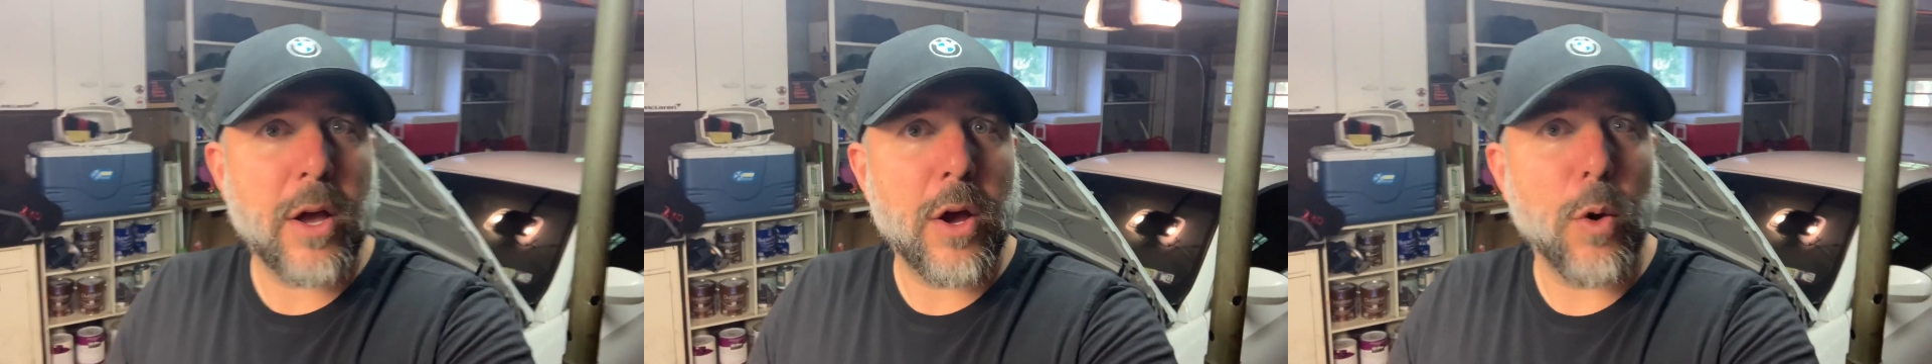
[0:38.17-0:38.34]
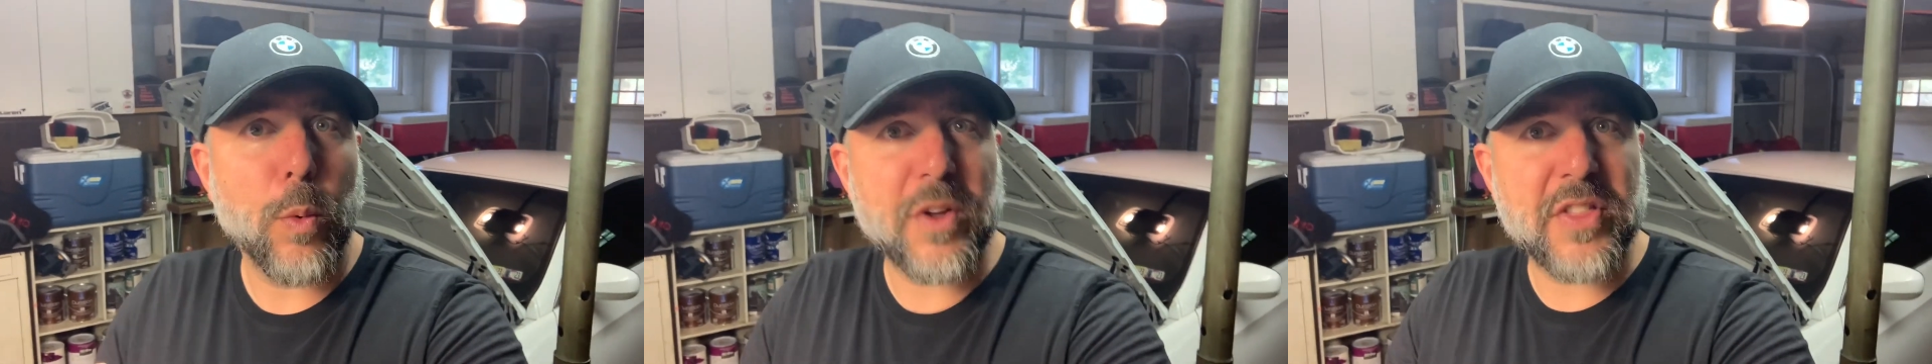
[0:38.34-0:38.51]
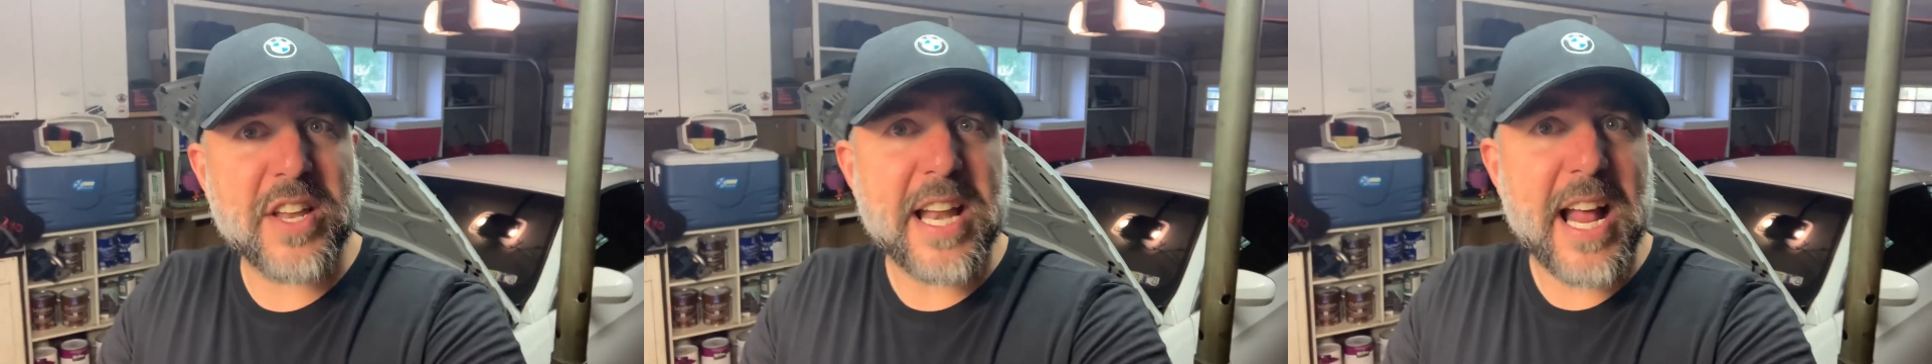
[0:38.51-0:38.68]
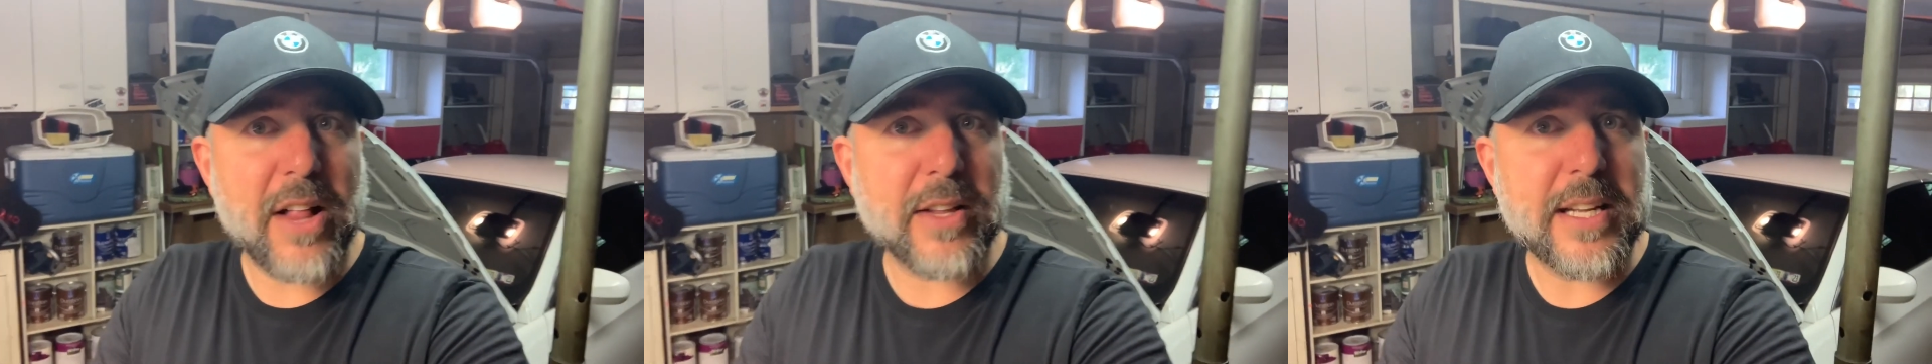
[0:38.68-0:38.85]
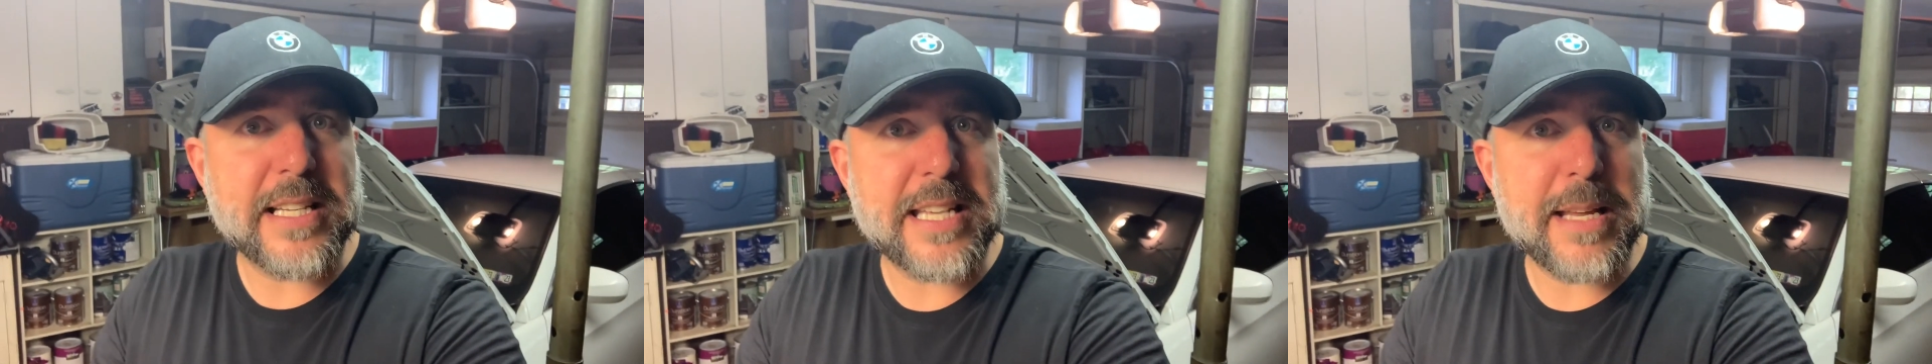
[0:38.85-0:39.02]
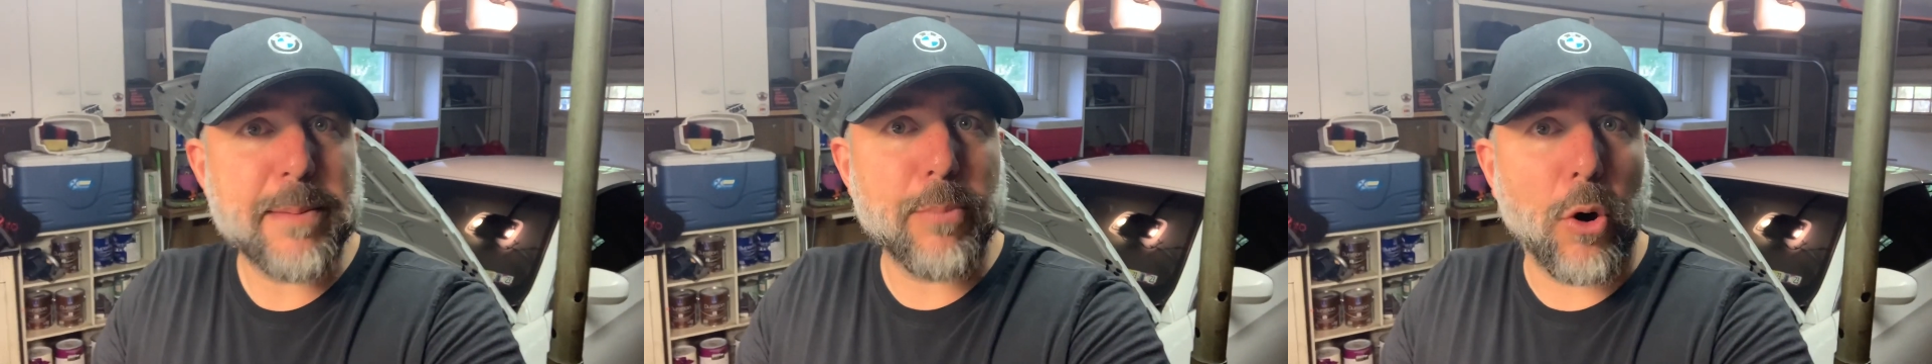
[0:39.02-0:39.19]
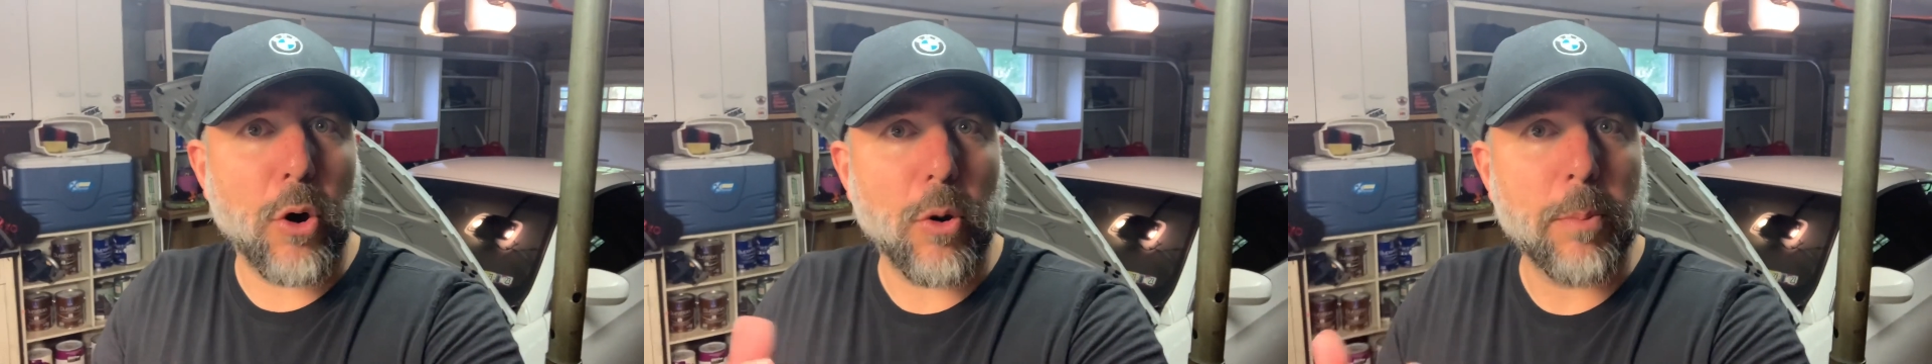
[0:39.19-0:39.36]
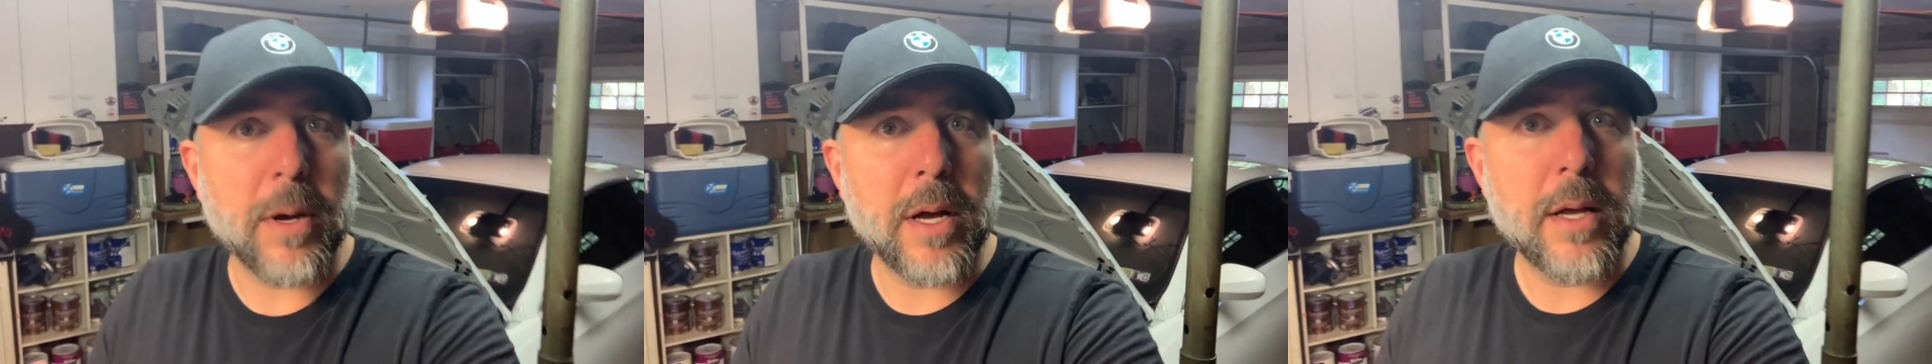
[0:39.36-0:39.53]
with an LED bulb.